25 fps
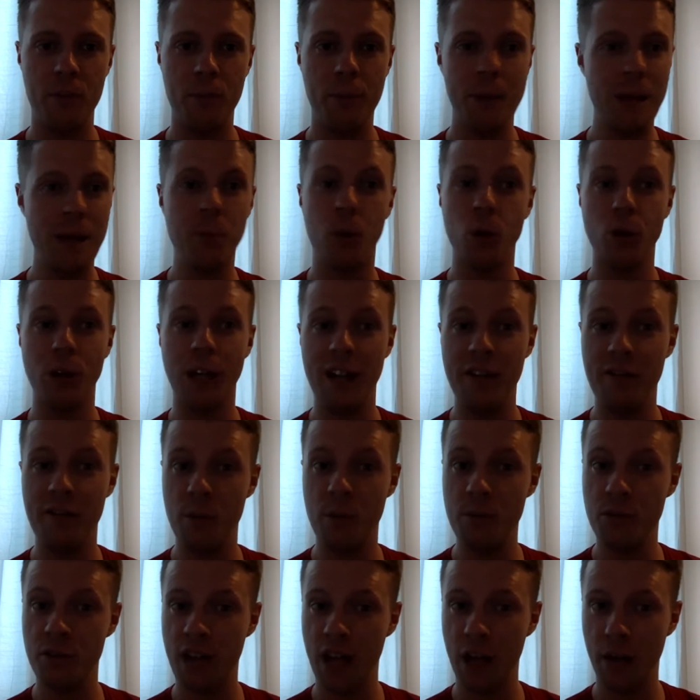people give
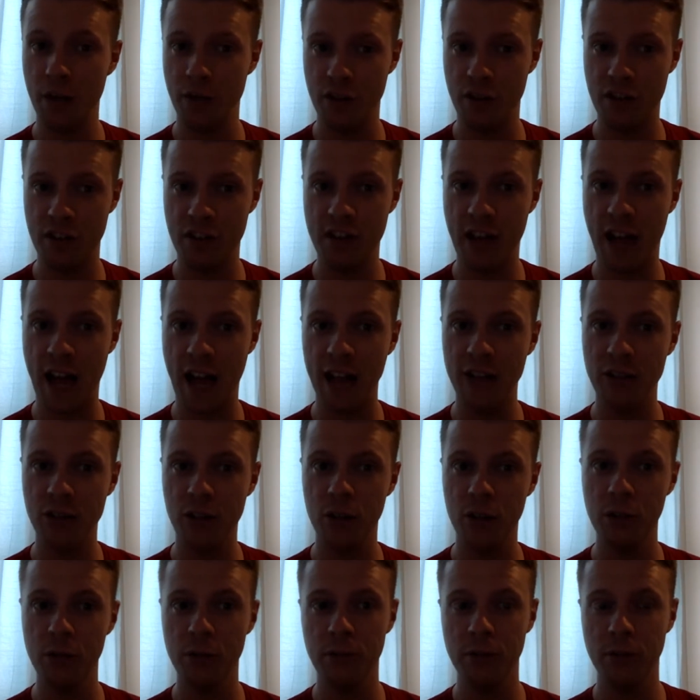themselves as a
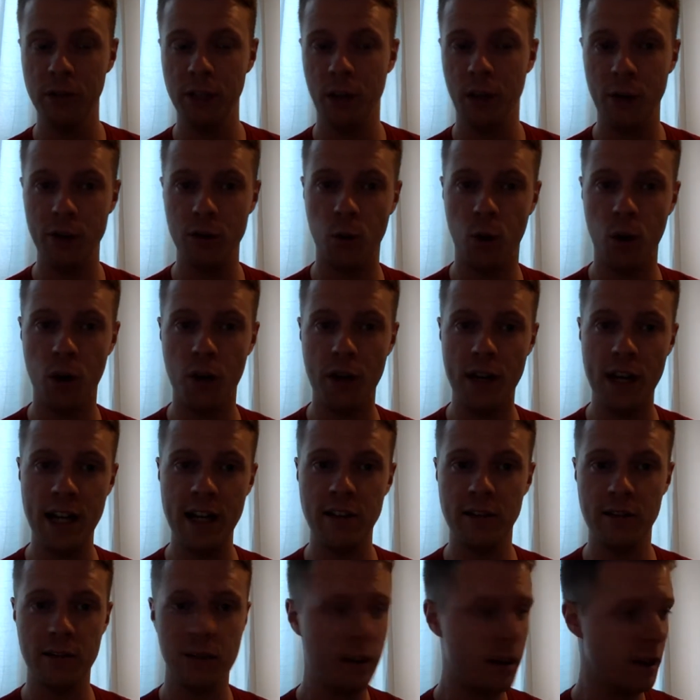title. It's one of
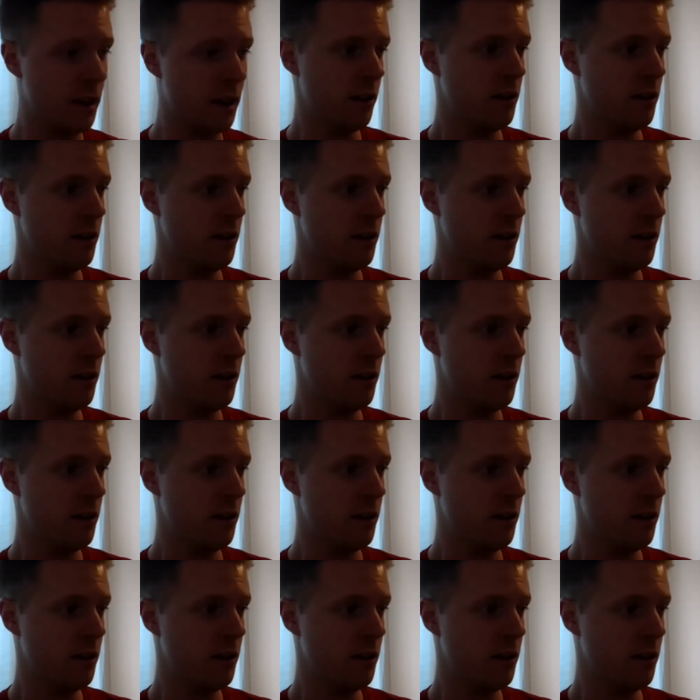these.